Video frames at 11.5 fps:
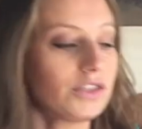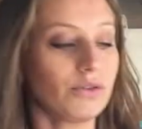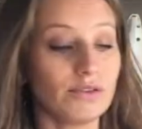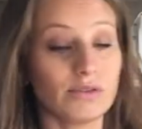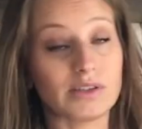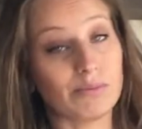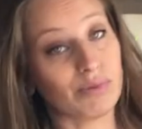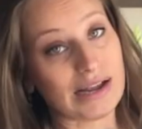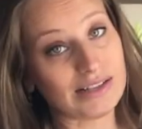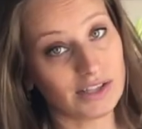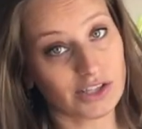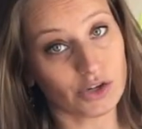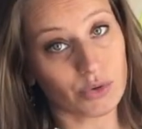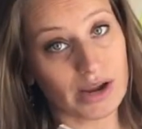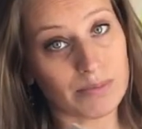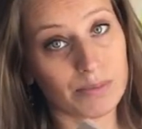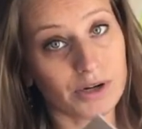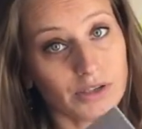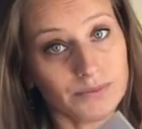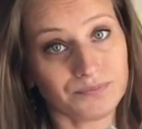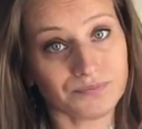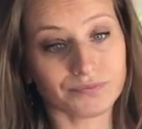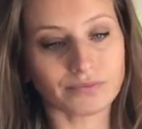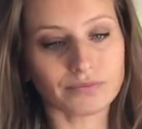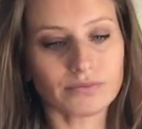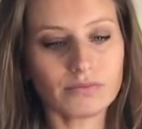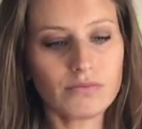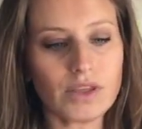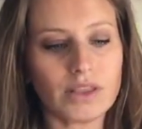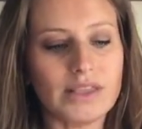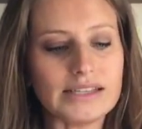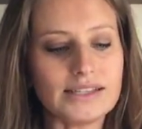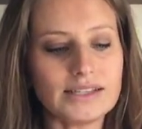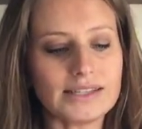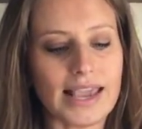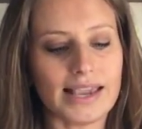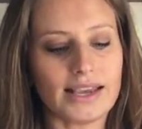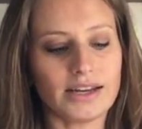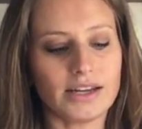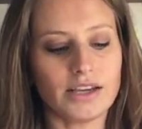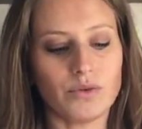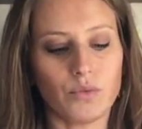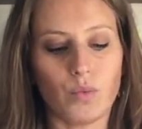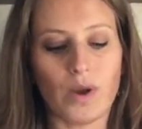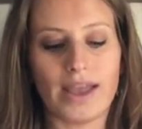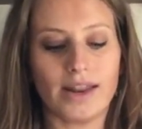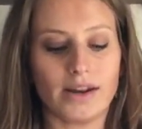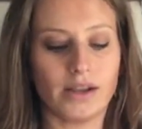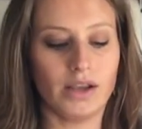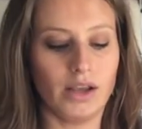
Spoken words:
use a bread scraper. This is handy when